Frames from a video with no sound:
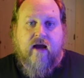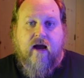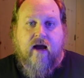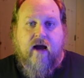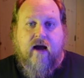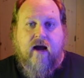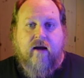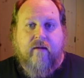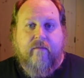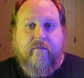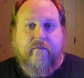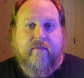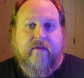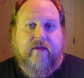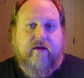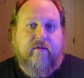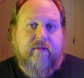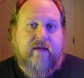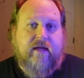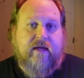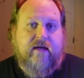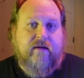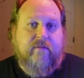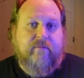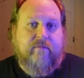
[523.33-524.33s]
They'll
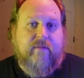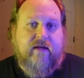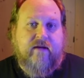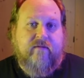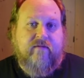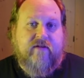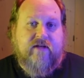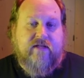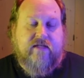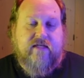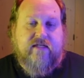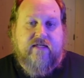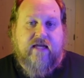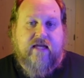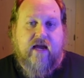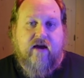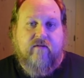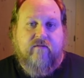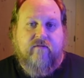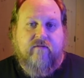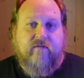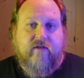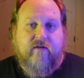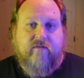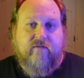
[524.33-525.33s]
be at a bit of a
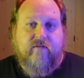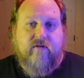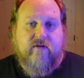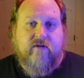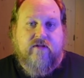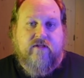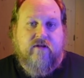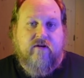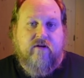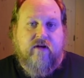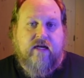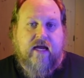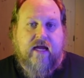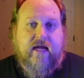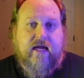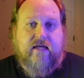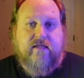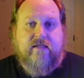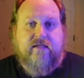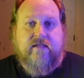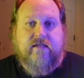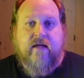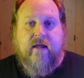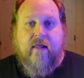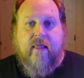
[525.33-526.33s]
discount for the first 30
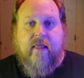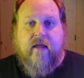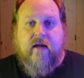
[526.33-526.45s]
days.